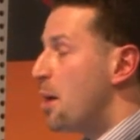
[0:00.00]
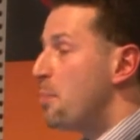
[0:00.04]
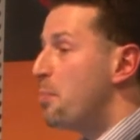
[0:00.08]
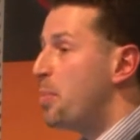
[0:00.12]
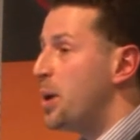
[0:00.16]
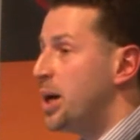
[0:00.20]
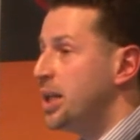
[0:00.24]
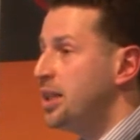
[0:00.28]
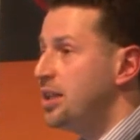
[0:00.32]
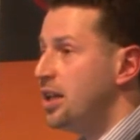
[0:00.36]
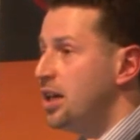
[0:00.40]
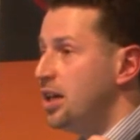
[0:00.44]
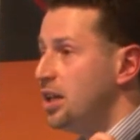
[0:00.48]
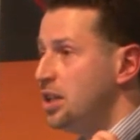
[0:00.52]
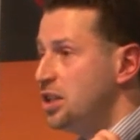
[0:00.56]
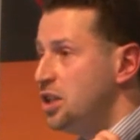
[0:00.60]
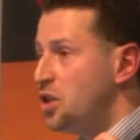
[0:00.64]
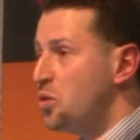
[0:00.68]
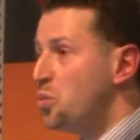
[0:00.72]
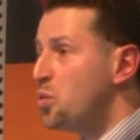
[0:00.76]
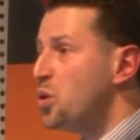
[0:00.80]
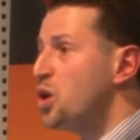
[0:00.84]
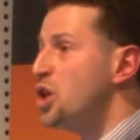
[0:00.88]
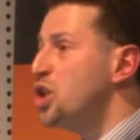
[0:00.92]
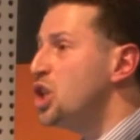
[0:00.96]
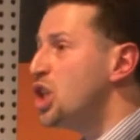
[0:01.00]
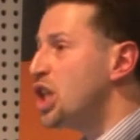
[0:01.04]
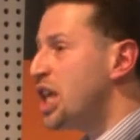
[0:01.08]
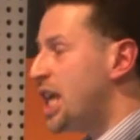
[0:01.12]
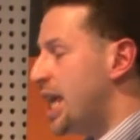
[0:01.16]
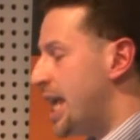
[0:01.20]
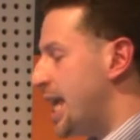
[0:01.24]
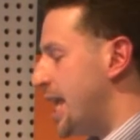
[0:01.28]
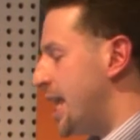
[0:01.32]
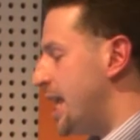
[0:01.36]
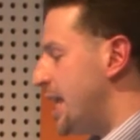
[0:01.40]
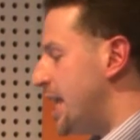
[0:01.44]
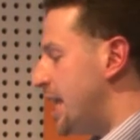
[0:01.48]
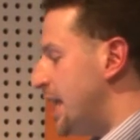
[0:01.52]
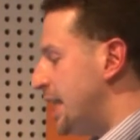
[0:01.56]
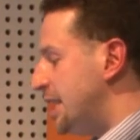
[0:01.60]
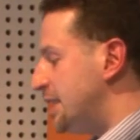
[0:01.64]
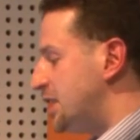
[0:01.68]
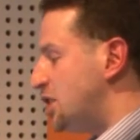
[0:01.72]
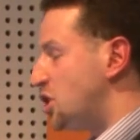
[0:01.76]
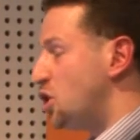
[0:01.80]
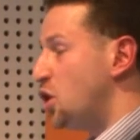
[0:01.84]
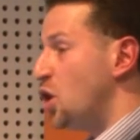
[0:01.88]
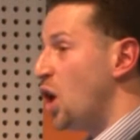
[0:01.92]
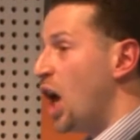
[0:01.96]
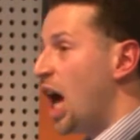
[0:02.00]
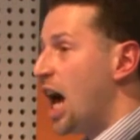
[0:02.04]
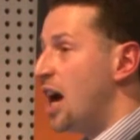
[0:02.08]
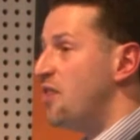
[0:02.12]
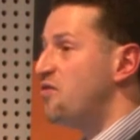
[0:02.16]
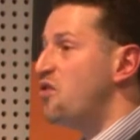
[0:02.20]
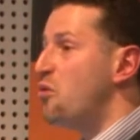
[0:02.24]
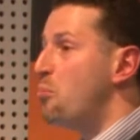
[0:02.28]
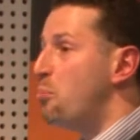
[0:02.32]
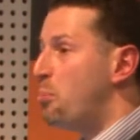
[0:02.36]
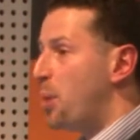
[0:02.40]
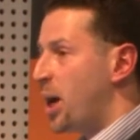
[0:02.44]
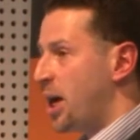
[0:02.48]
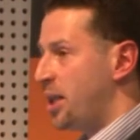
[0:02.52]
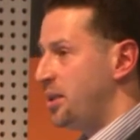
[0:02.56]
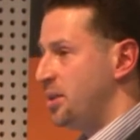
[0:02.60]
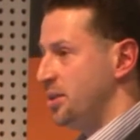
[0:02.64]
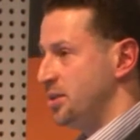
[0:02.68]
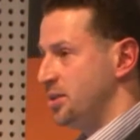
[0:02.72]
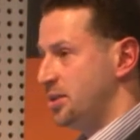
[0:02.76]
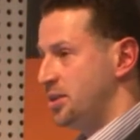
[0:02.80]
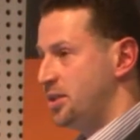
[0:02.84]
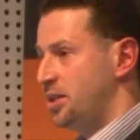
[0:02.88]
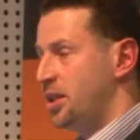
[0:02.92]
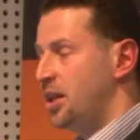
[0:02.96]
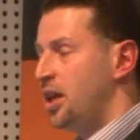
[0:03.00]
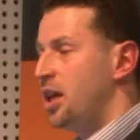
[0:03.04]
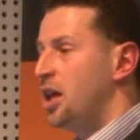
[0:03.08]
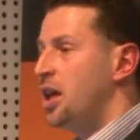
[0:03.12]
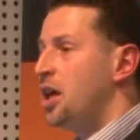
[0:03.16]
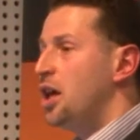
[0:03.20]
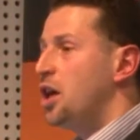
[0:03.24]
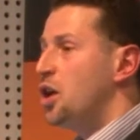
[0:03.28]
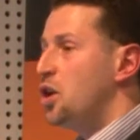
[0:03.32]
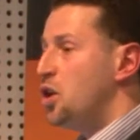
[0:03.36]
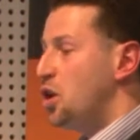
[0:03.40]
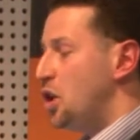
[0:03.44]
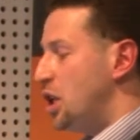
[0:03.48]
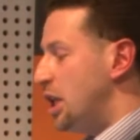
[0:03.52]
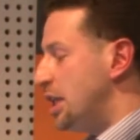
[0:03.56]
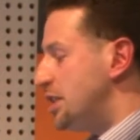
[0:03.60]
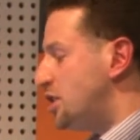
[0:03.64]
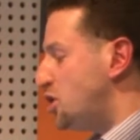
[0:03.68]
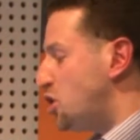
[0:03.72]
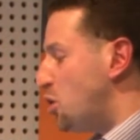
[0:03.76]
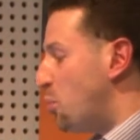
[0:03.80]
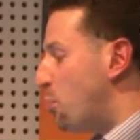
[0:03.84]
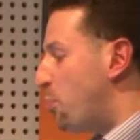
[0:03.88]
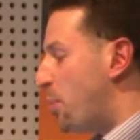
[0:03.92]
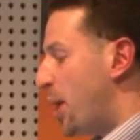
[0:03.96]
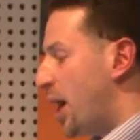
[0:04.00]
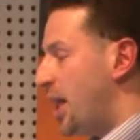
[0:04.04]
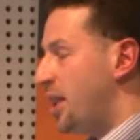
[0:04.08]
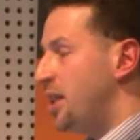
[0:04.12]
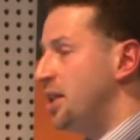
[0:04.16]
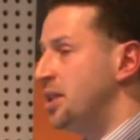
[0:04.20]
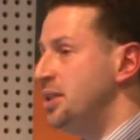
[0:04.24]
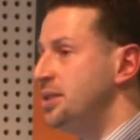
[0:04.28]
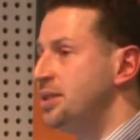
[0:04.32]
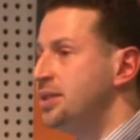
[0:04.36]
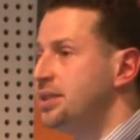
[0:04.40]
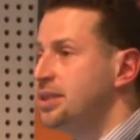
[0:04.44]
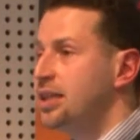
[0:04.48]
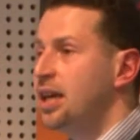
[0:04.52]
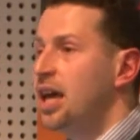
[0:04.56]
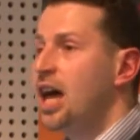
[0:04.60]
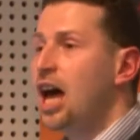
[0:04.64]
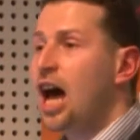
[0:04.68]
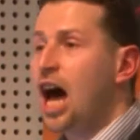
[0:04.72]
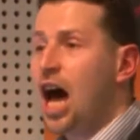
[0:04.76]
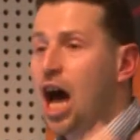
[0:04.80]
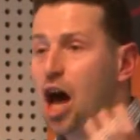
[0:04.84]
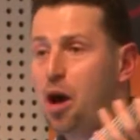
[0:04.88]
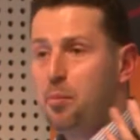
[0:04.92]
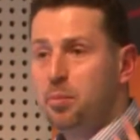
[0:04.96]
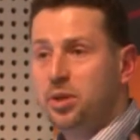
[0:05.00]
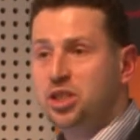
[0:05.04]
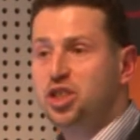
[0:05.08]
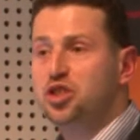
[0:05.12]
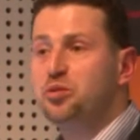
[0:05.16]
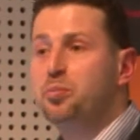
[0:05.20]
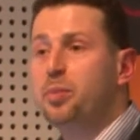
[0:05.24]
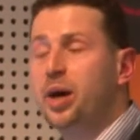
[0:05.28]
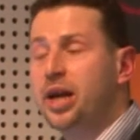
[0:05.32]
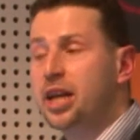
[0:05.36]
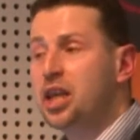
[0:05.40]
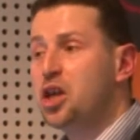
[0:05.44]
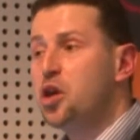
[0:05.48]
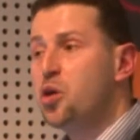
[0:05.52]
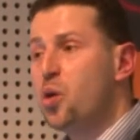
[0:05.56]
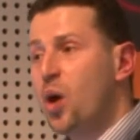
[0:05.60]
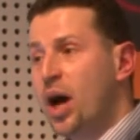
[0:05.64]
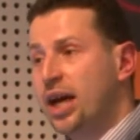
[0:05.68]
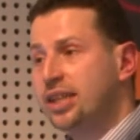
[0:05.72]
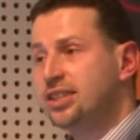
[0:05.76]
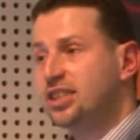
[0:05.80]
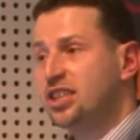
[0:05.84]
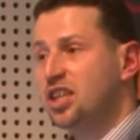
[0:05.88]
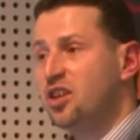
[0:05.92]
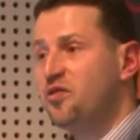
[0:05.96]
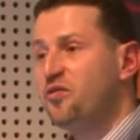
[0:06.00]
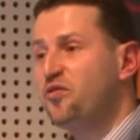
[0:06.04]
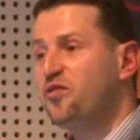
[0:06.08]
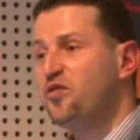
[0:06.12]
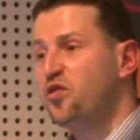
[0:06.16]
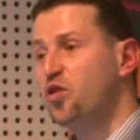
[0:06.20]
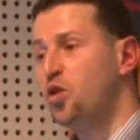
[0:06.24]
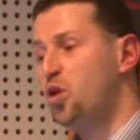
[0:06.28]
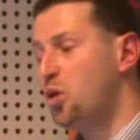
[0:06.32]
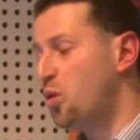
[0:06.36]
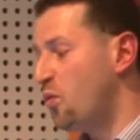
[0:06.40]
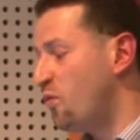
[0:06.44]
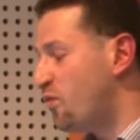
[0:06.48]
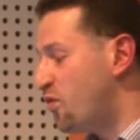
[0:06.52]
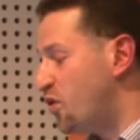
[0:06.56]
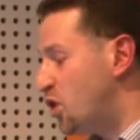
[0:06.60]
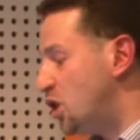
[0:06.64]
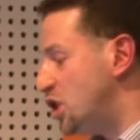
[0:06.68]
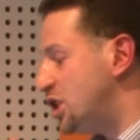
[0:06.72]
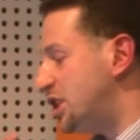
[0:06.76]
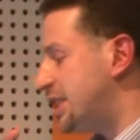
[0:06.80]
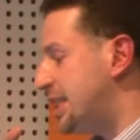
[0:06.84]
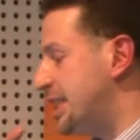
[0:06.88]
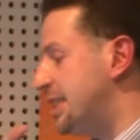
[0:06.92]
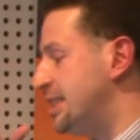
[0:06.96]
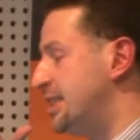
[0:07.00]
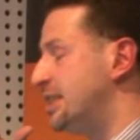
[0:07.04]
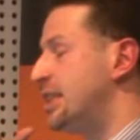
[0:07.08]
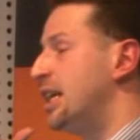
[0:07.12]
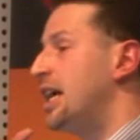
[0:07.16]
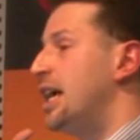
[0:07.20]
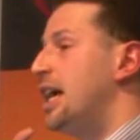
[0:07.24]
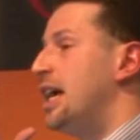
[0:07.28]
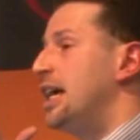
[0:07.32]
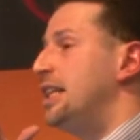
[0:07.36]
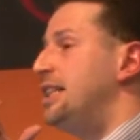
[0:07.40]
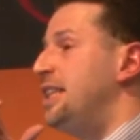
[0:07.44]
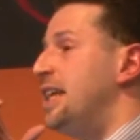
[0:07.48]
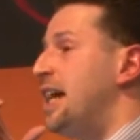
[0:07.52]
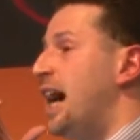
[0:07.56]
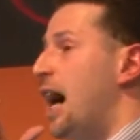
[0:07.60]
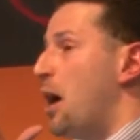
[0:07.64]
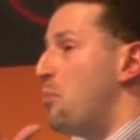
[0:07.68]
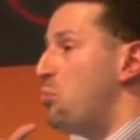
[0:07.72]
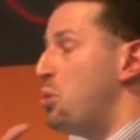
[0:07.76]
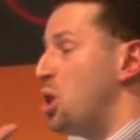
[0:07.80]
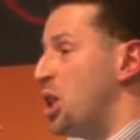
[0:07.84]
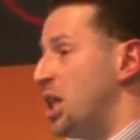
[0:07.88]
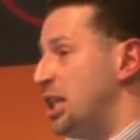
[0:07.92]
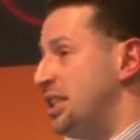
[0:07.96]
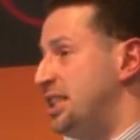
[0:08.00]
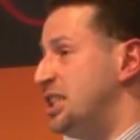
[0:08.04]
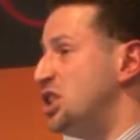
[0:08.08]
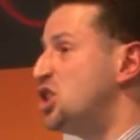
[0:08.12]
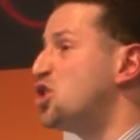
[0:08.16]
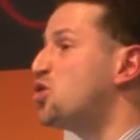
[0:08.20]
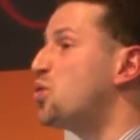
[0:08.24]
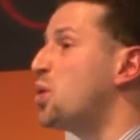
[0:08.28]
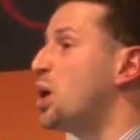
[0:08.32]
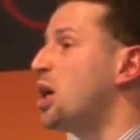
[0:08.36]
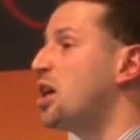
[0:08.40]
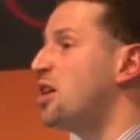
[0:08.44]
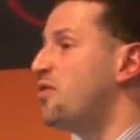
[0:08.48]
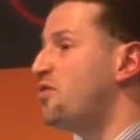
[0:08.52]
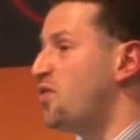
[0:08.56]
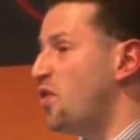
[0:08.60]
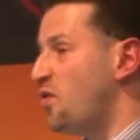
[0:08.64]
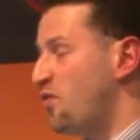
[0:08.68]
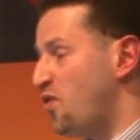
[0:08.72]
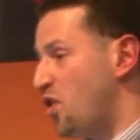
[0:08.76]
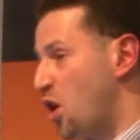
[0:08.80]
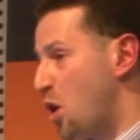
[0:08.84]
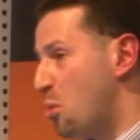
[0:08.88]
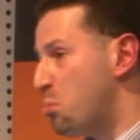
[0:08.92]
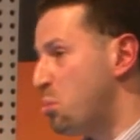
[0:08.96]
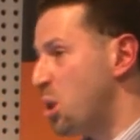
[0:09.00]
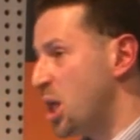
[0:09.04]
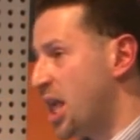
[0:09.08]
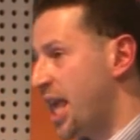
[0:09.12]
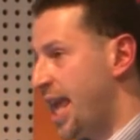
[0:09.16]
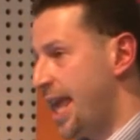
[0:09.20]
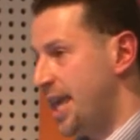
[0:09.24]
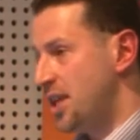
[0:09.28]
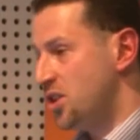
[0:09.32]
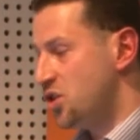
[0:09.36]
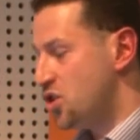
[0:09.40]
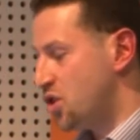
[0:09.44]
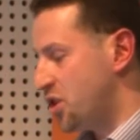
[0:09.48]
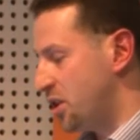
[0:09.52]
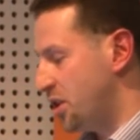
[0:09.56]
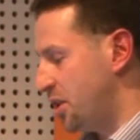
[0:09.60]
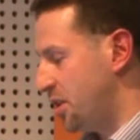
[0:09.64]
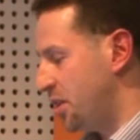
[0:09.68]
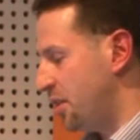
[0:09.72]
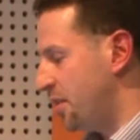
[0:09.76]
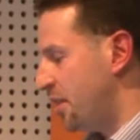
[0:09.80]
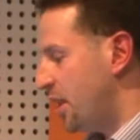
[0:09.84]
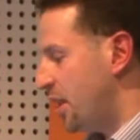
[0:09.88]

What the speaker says: But the real key is to have a balance. You need to balance how much money you're asking for versus the strength of the application.